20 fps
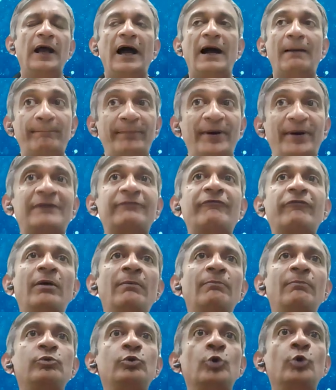apart
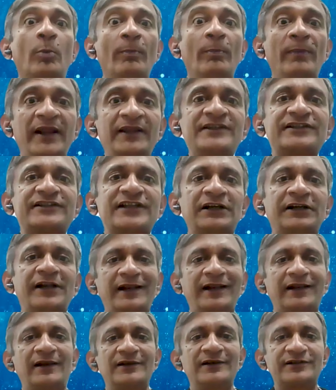from domain
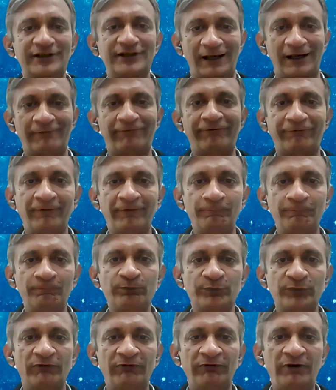centric stuff,
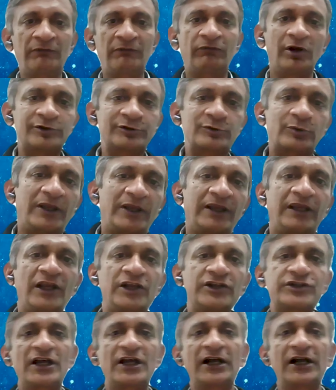we have also
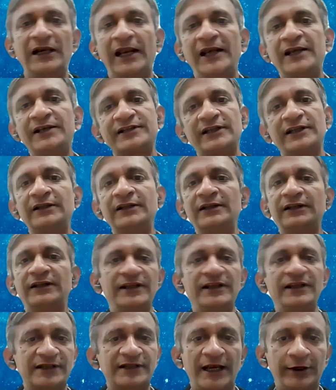engaged our clients
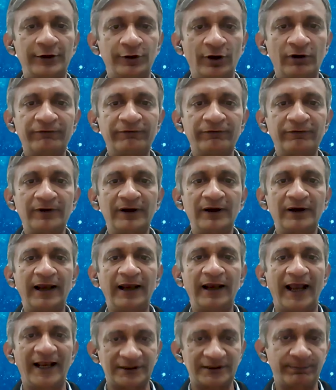in these kind of
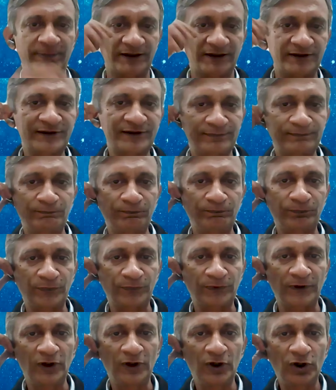aspects.
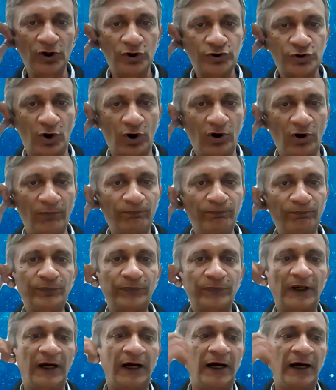So
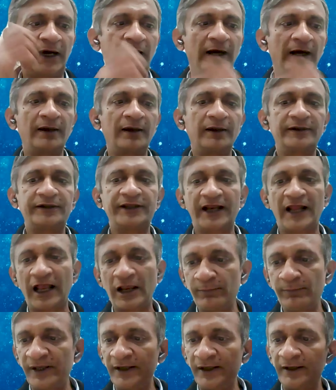there
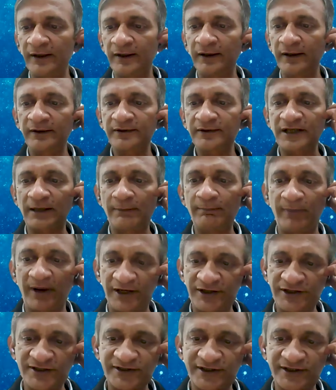have been some
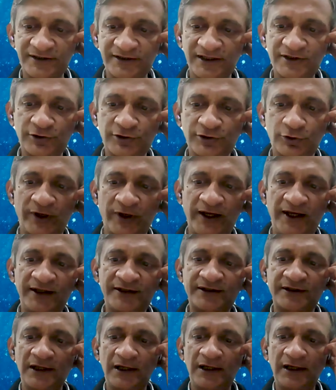major success
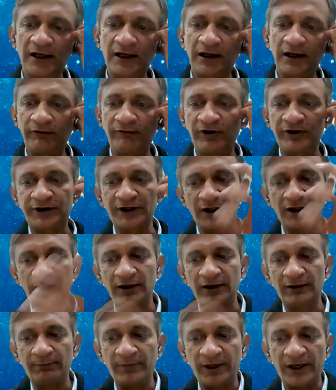stories with
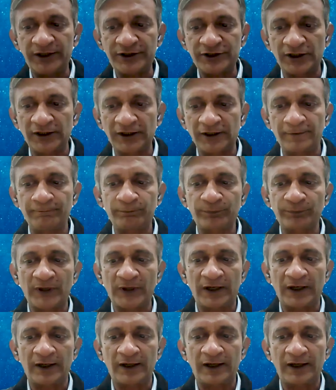a major
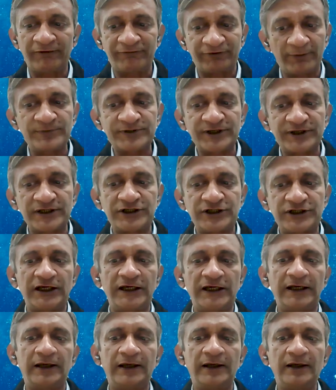
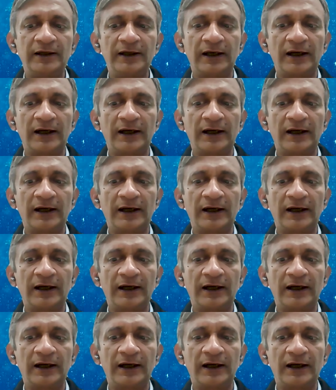FMCG